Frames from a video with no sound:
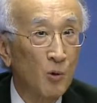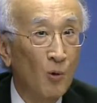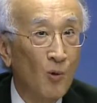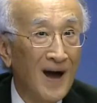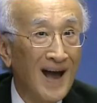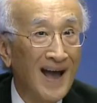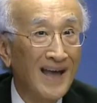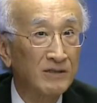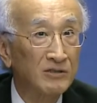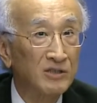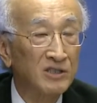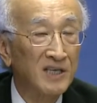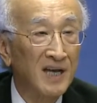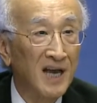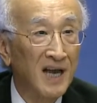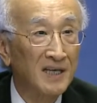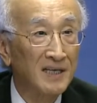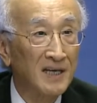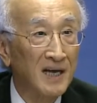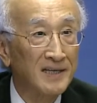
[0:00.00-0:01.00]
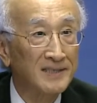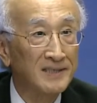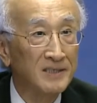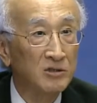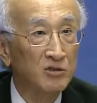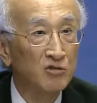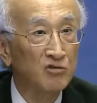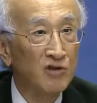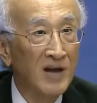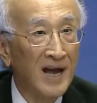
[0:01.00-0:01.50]
while China
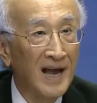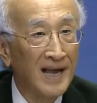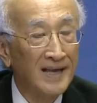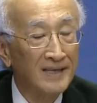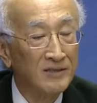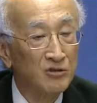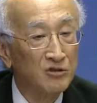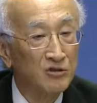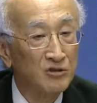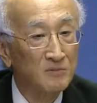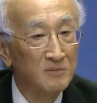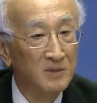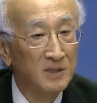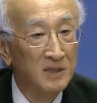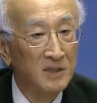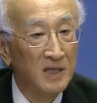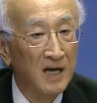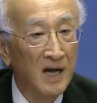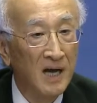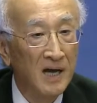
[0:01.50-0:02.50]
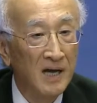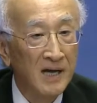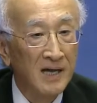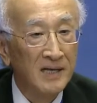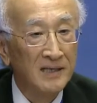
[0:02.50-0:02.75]
is trying to be the